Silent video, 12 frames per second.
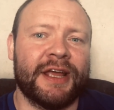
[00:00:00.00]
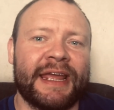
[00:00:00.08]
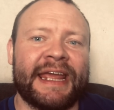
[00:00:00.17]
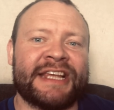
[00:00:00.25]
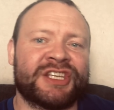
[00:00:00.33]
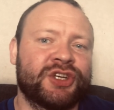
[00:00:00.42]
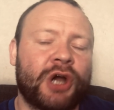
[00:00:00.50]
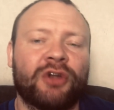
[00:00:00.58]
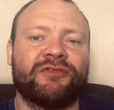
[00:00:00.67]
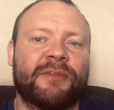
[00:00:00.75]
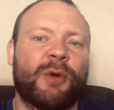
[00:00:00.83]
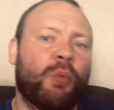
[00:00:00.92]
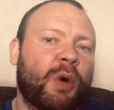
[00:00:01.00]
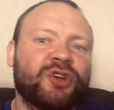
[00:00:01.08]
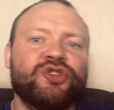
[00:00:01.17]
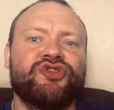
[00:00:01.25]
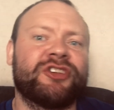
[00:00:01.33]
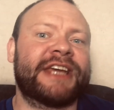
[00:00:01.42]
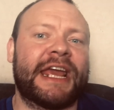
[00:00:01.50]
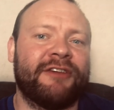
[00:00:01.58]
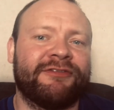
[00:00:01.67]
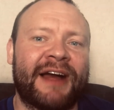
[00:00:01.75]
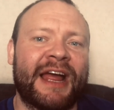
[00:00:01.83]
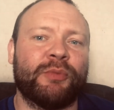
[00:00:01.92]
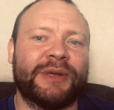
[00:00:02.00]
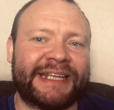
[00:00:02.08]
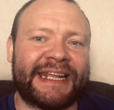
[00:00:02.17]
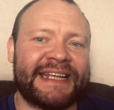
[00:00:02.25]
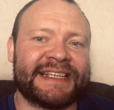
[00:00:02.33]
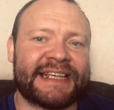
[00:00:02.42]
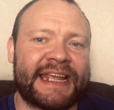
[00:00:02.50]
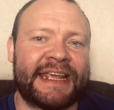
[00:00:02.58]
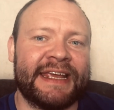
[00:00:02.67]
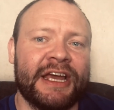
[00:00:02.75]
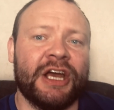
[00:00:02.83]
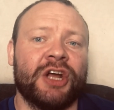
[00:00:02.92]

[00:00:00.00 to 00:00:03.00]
it's gone from a 100k fight with DC